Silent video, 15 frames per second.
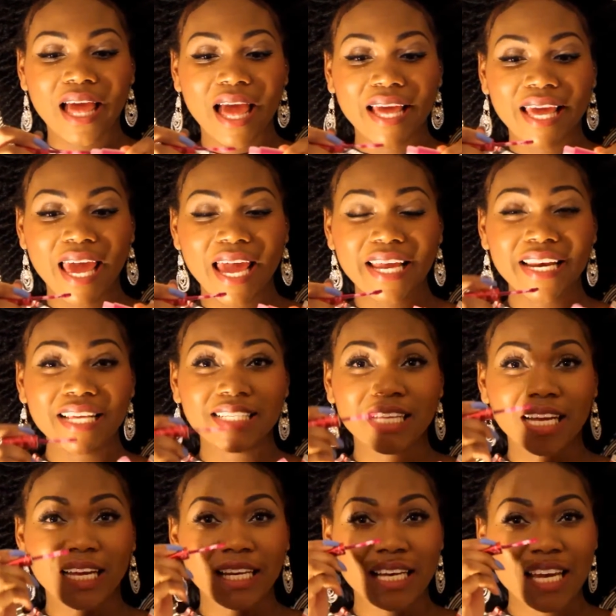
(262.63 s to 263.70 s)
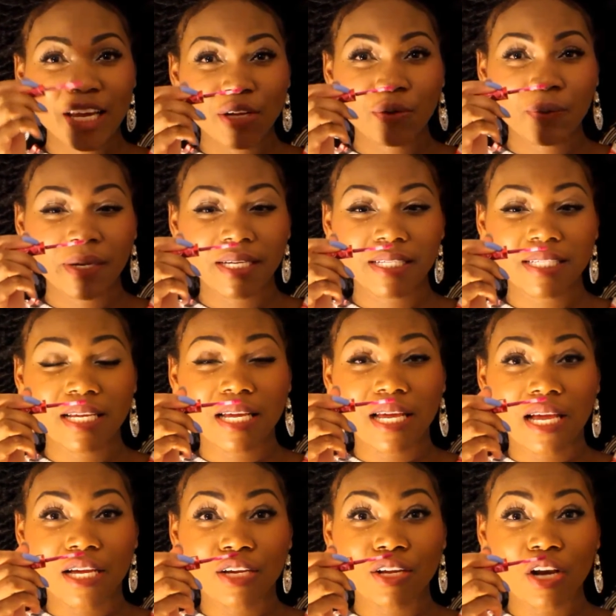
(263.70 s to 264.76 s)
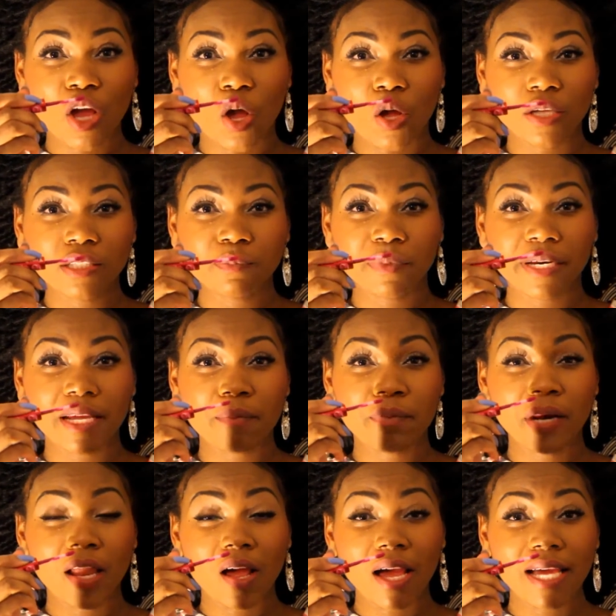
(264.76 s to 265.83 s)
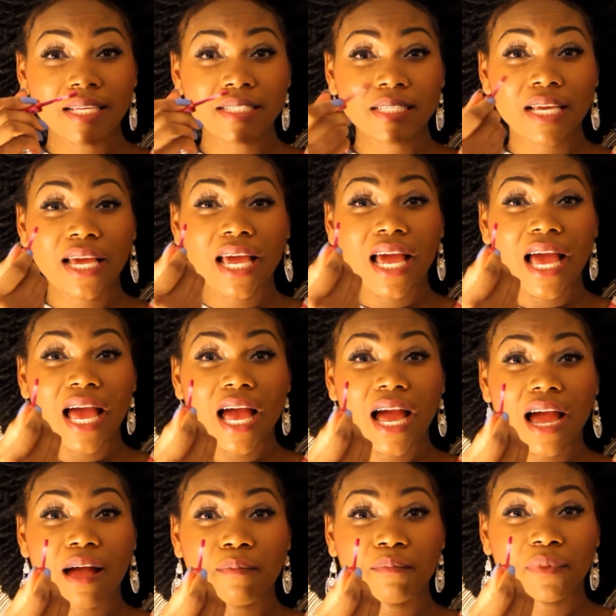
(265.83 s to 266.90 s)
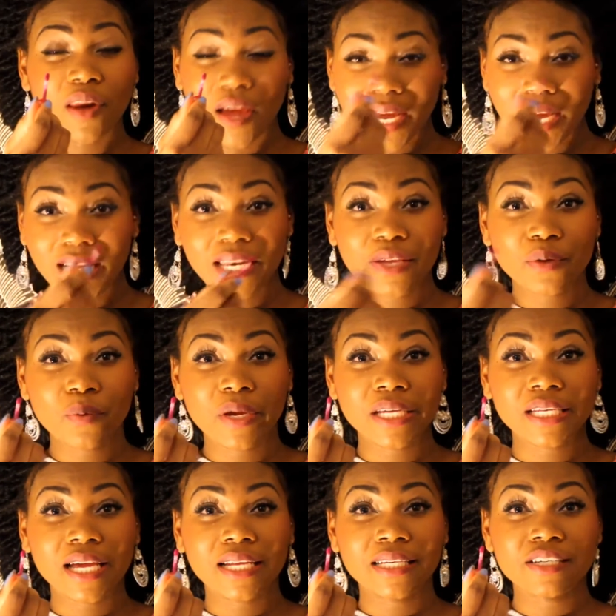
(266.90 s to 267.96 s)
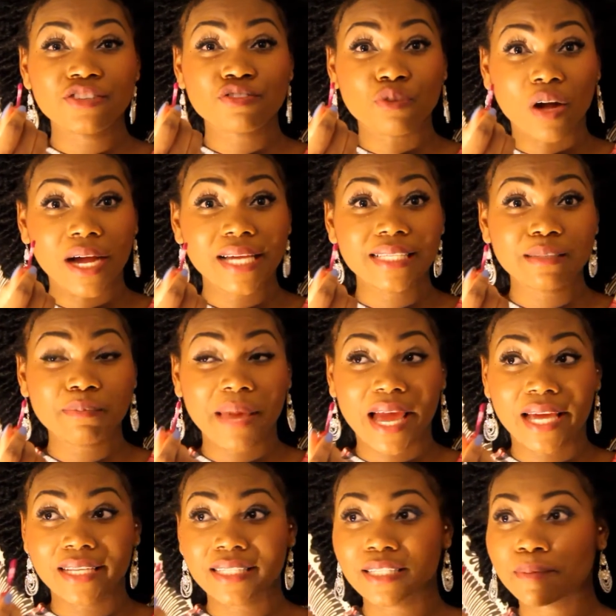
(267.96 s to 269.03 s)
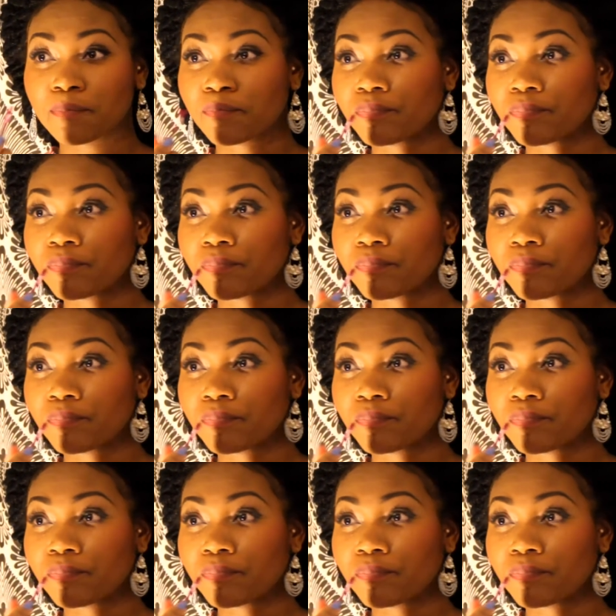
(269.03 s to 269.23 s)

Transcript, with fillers: Again it's like a liquid gloss but it applies um, like a liquid and dries matte.